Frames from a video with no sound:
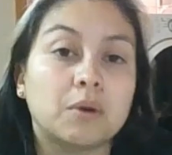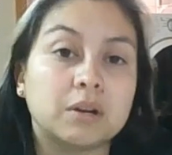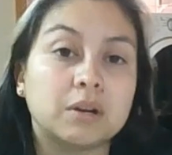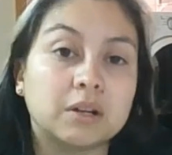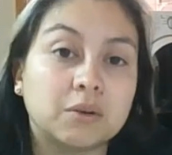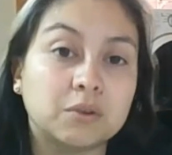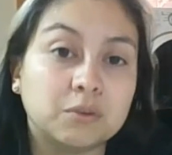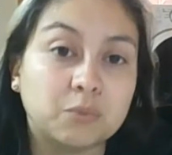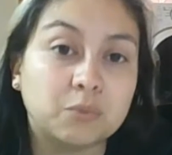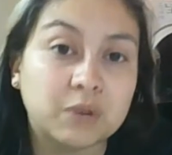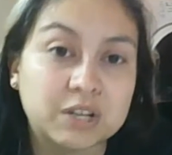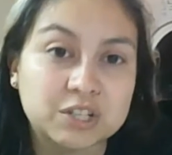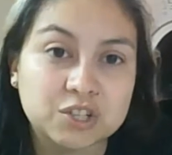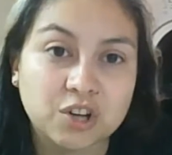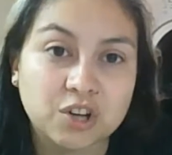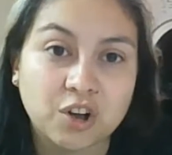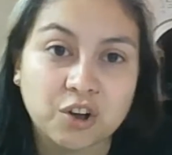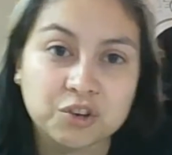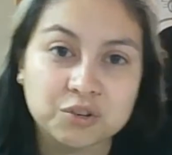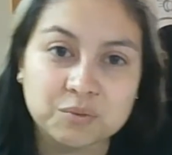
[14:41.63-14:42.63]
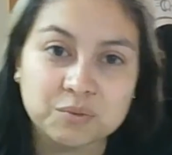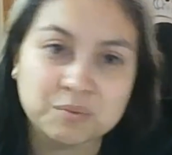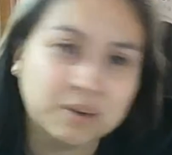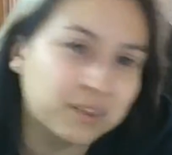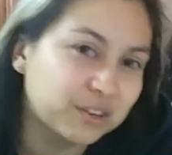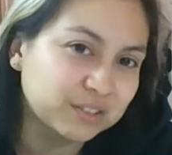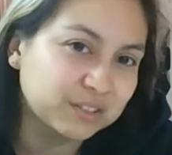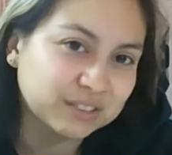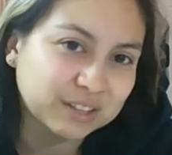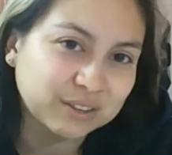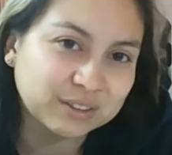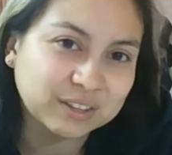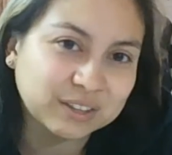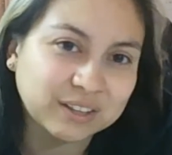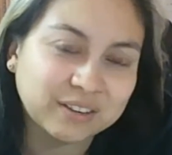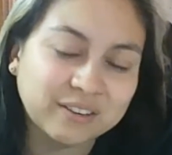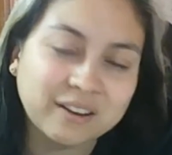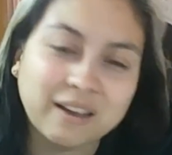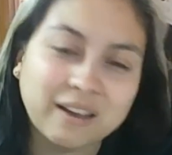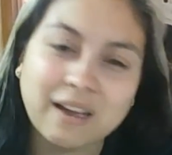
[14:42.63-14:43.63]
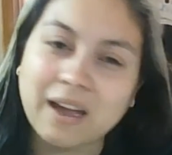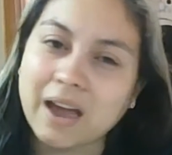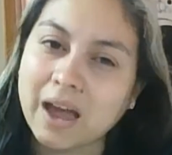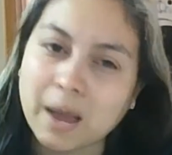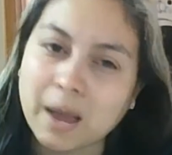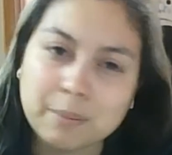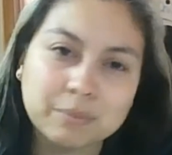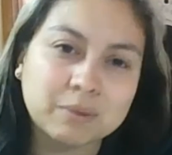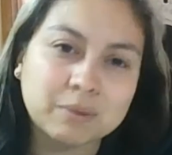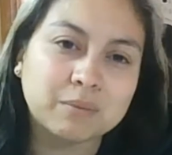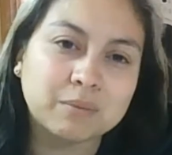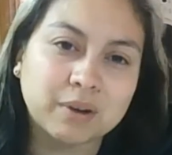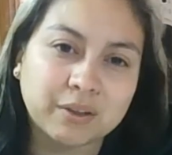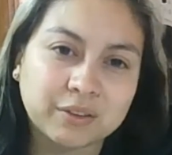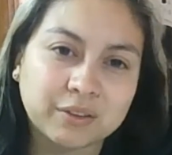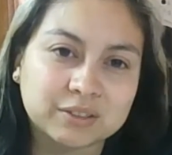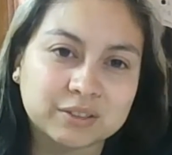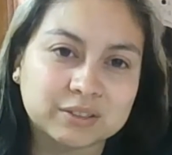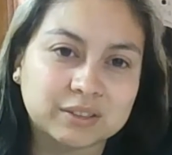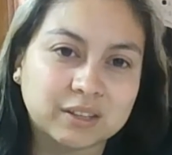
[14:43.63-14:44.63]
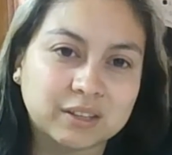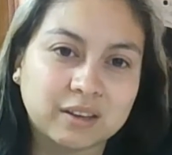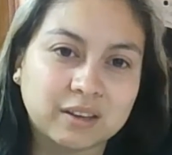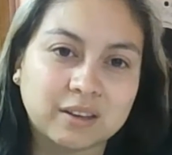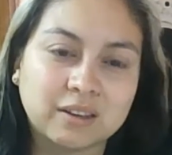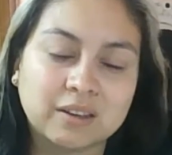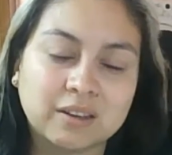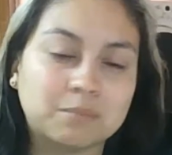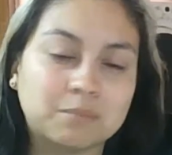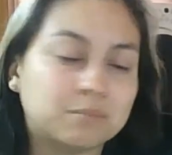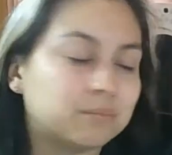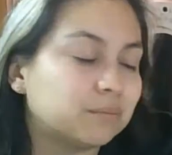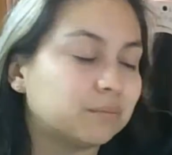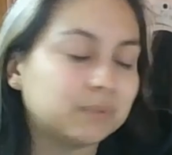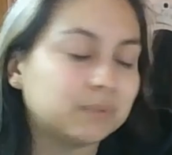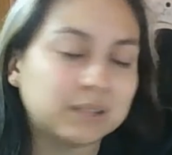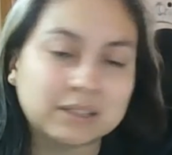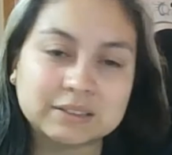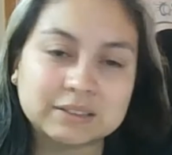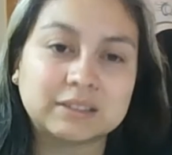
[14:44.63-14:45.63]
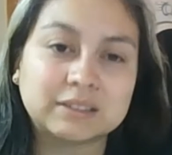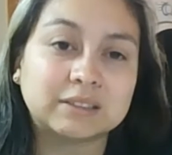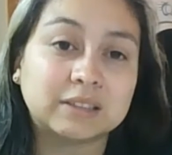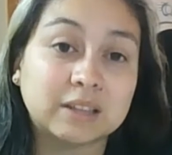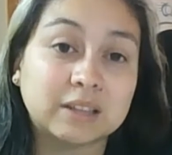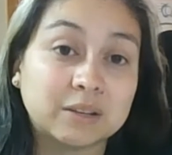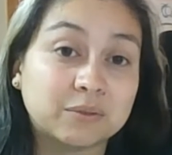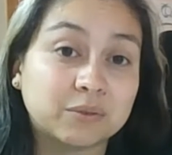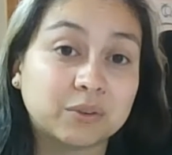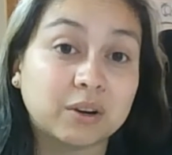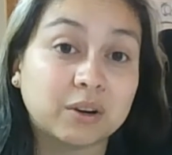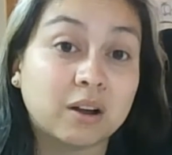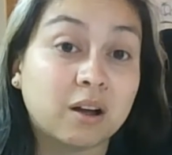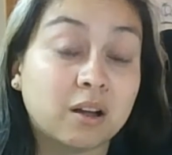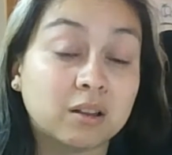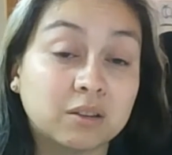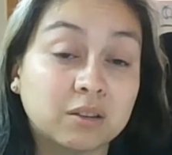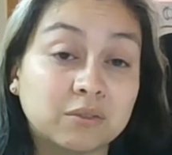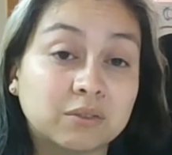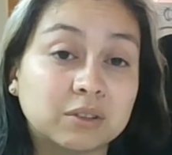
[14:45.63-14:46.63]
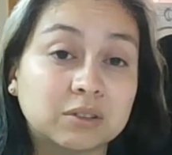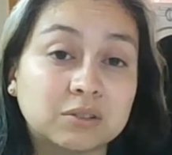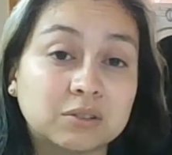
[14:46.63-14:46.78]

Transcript: And I would wish all you mothers out there a happy Mother's Day, a blessed day for all